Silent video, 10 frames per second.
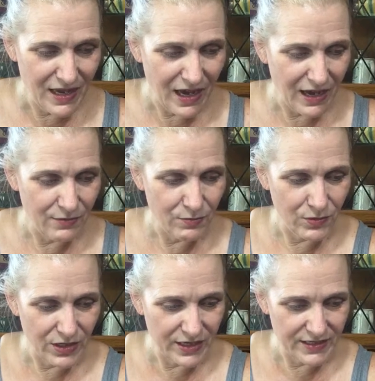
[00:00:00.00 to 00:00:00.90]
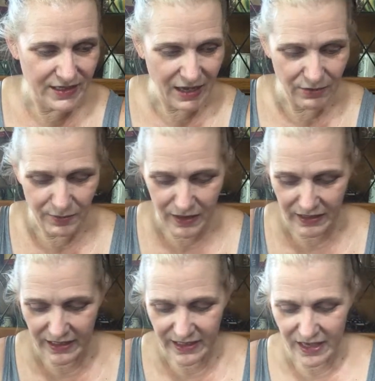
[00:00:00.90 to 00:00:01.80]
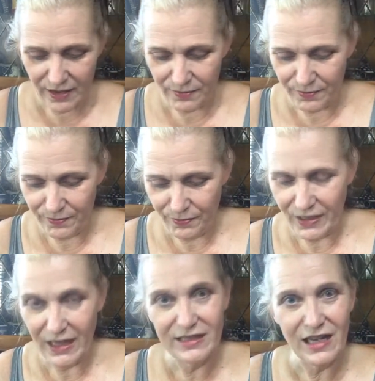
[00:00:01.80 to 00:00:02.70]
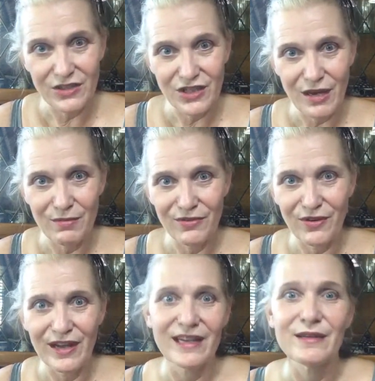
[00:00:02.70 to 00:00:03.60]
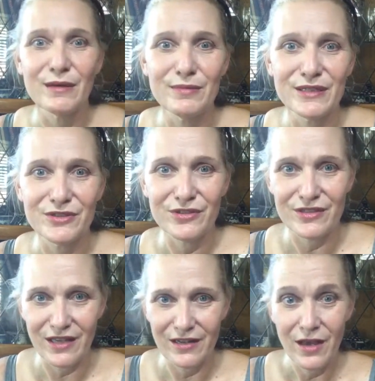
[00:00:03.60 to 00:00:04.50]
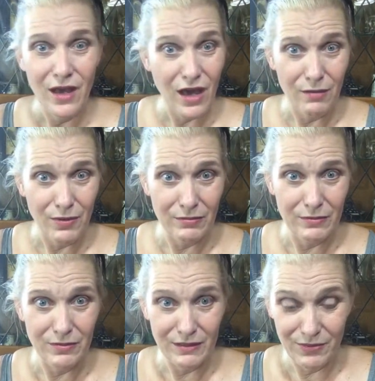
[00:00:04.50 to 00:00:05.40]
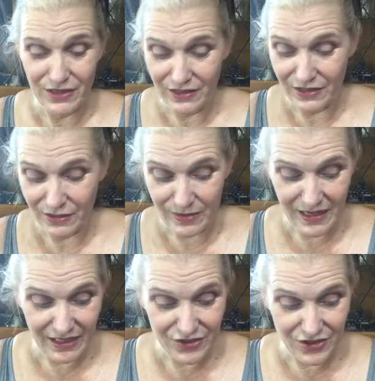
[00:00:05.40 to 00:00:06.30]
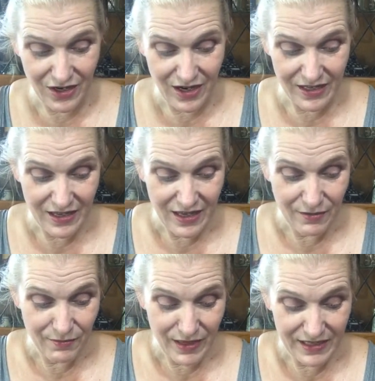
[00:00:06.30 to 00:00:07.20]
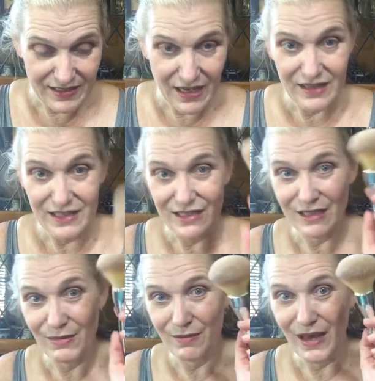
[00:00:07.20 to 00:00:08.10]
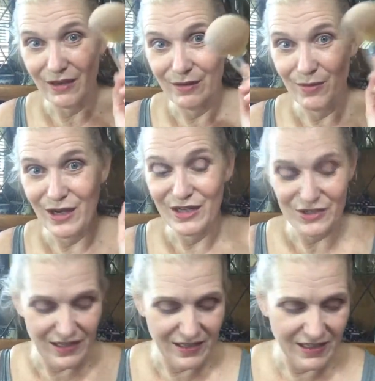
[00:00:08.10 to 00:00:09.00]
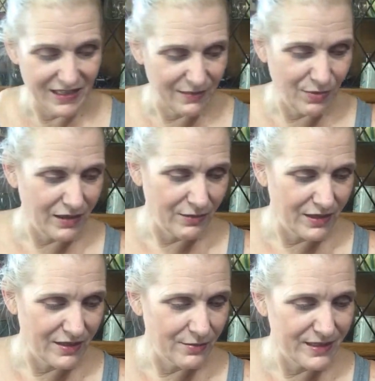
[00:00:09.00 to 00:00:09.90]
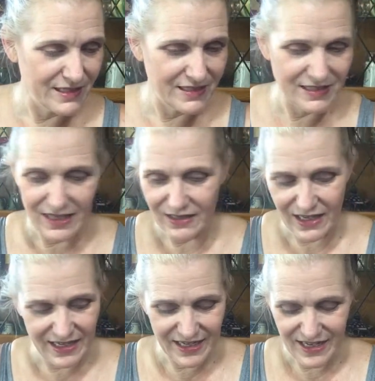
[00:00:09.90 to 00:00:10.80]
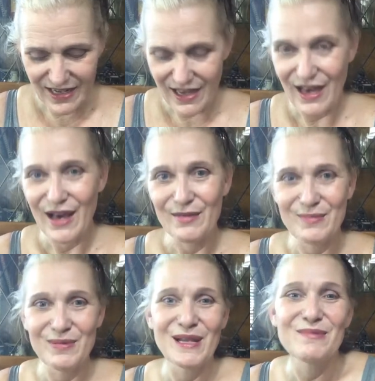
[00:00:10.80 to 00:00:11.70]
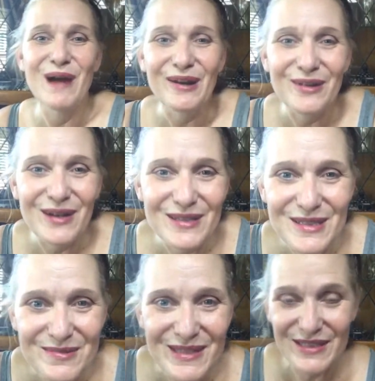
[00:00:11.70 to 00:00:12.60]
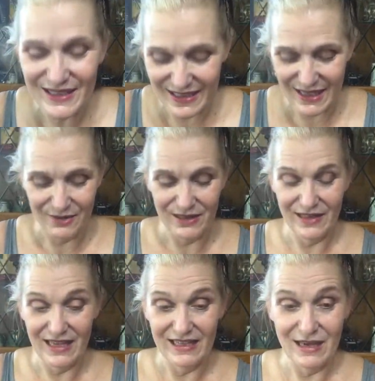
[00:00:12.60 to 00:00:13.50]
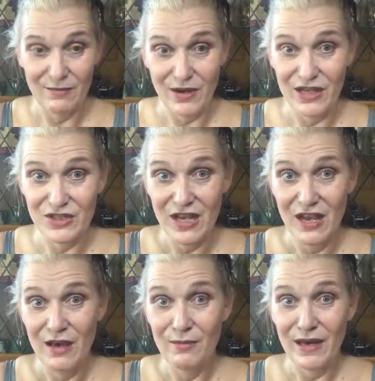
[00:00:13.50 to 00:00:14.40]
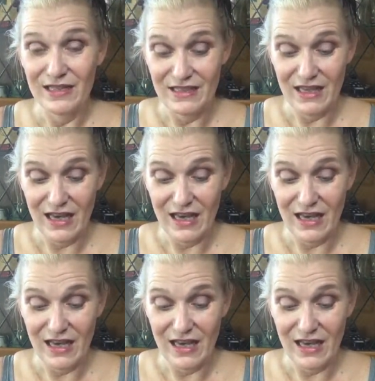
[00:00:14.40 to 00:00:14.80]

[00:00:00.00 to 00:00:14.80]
I will probably, when I touch up before I get my pictures done, I'll probably put a little bit extra on. But this is my powder brush, and I think that probably one of the reasons I like putting powder on so much is because I really like that brush. But